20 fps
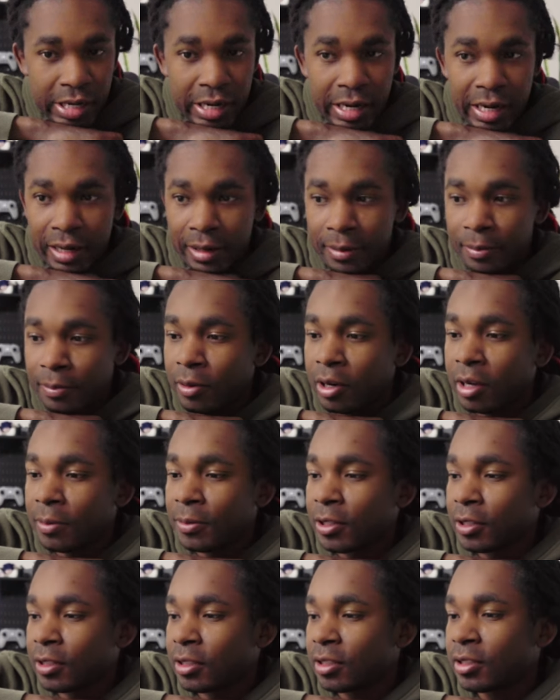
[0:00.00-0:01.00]
I'm
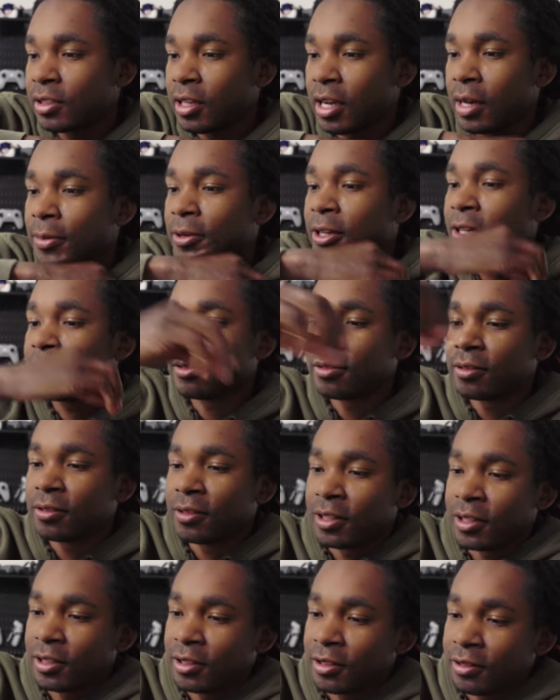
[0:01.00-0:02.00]
probably gonna tap out,
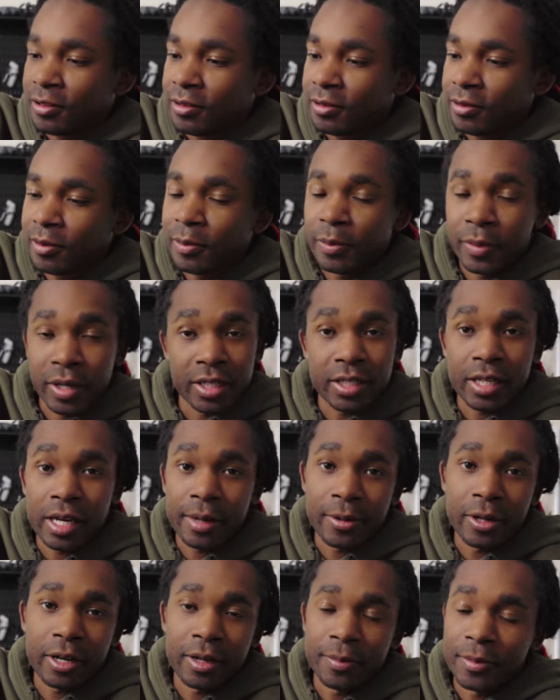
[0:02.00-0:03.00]
and by
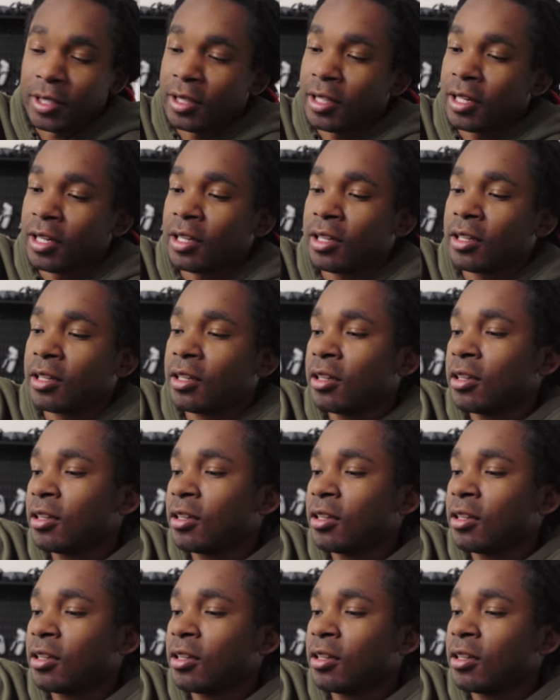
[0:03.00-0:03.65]
tap out I mean like